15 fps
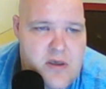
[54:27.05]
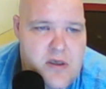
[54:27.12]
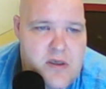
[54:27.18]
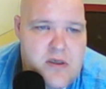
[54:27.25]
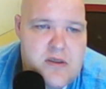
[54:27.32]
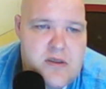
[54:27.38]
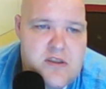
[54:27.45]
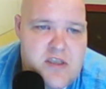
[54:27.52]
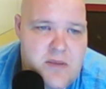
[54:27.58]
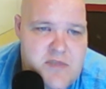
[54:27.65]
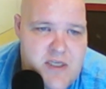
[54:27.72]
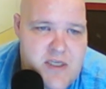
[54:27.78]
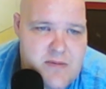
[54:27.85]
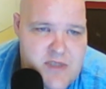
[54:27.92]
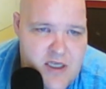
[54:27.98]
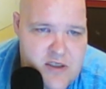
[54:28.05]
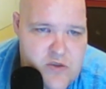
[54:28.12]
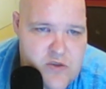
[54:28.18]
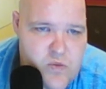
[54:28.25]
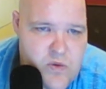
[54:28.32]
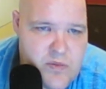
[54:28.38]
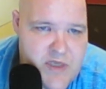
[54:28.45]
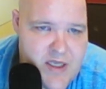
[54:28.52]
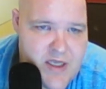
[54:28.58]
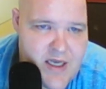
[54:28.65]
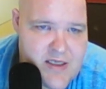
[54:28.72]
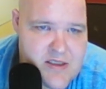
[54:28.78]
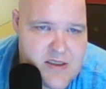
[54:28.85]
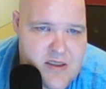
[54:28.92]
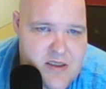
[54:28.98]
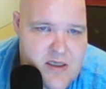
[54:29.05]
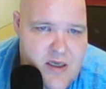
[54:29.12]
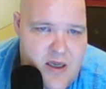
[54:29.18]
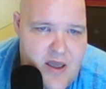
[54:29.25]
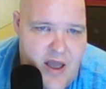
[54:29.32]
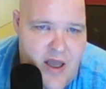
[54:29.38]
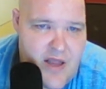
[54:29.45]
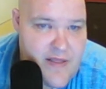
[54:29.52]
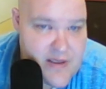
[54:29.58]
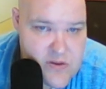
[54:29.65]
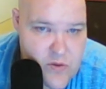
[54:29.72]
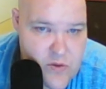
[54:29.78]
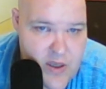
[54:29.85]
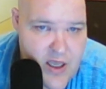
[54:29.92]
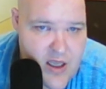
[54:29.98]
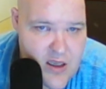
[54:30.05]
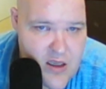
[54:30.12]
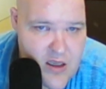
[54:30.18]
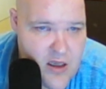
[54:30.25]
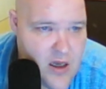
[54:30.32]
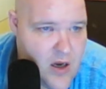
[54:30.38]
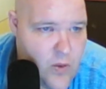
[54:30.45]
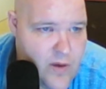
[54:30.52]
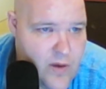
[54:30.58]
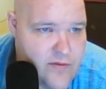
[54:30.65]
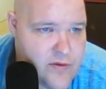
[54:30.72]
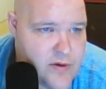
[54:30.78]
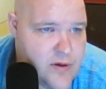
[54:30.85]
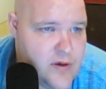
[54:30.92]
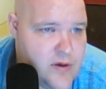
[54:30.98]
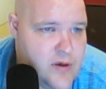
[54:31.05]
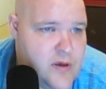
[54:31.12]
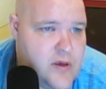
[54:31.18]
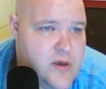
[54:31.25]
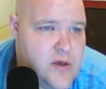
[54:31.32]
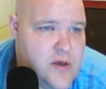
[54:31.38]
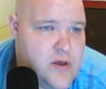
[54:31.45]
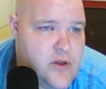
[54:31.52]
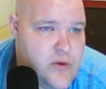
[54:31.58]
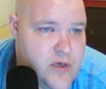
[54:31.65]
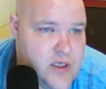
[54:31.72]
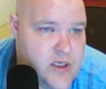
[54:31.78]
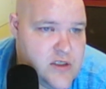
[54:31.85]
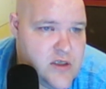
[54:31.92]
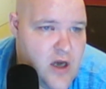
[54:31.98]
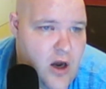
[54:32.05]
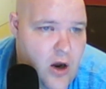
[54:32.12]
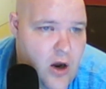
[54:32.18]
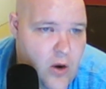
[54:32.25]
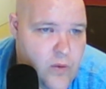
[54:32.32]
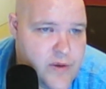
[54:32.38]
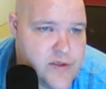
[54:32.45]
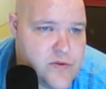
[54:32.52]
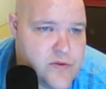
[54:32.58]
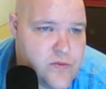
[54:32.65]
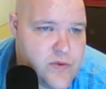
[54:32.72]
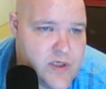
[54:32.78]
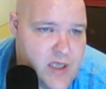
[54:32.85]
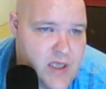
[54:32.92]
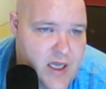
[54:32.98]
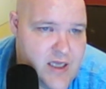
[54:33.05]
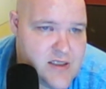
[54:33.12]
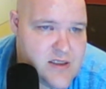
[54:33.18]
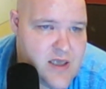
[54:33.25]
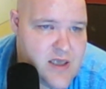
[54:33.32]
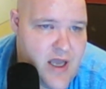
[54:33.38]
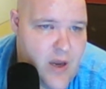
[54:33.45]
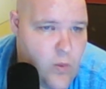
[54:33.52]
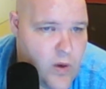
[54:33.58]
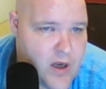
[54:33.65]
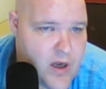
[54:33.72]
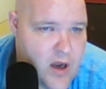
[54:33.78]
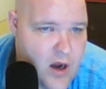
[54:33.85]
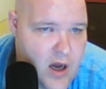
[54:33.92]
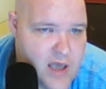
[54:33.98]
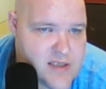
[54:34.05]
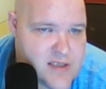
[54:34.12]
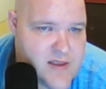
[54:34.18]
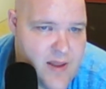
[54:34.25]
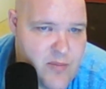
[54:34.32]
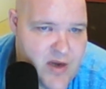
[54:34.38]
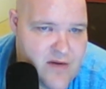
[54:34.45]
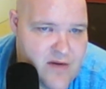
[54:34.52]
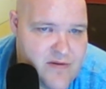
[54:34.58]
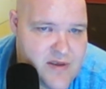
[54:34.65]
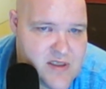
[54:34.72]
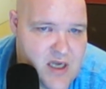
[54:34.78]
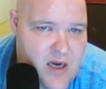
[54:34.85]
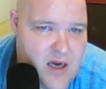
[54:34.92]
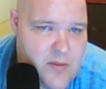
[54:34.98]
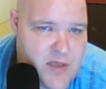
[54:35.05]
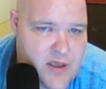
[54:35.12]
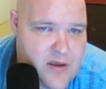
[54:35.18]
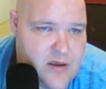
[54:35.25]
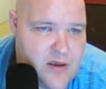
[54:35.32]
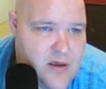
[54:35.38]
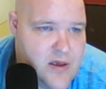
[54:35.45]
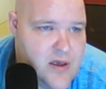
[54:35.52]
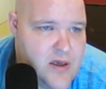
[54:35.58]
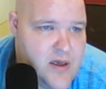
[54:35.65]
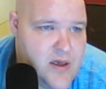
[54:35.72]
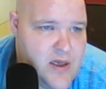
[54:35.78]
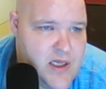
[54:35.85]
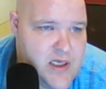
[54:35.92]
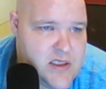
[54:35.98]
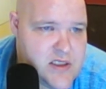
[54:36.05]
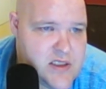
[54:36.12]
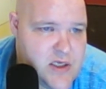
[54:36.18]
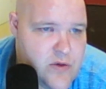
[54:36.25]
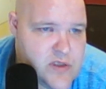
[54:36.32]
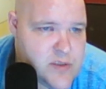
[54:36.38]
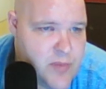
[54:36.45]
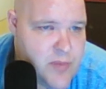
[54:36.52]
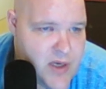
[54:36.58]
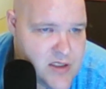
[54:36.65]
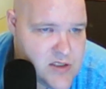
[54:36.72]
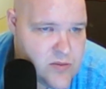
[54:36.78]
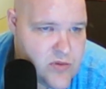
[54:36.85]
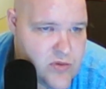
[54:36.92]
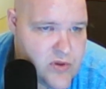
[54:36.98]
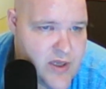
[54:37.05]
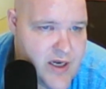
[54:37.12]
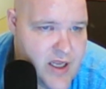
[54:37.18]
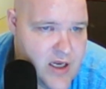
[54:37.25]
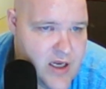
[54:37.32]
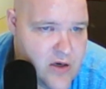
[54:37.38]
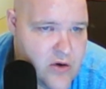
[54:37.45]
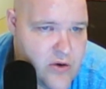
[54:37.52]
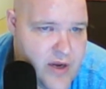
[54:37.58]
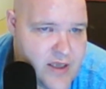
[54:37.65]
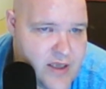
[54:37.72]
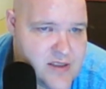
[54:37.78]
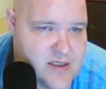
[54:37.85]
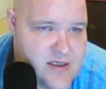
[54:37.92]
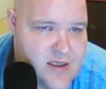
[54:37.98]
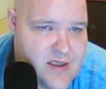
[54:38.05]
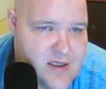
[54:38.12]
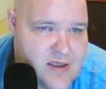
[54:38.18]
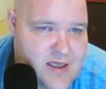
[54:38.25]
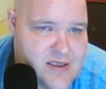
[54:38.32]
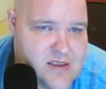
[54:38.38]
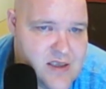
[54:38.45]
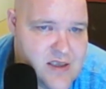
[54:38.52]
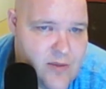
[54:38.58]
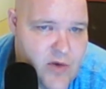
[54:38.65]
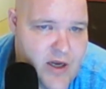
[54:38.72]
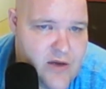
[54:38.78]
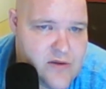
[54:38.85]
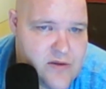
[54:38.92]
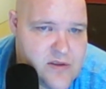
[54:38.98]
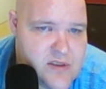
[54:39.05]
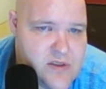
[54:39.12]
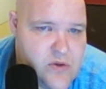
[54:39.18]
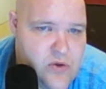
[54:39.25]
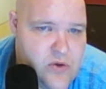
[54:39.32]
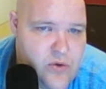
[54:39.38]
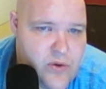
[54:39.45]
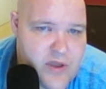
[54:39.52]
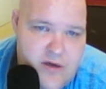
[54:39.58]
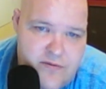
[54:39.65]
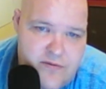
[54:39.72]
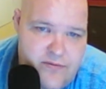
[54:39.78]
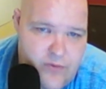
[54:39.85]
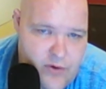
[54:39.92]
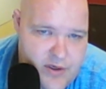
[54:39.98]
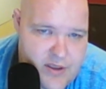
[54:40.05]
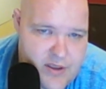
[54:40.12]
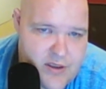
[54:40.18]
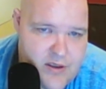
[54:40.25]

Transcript: Sometimes the answer will be yes, and that's okay. However, you need to always realize at what cost that benefit is coming. It is irresponsible and incorrect to think that someone else who can afford it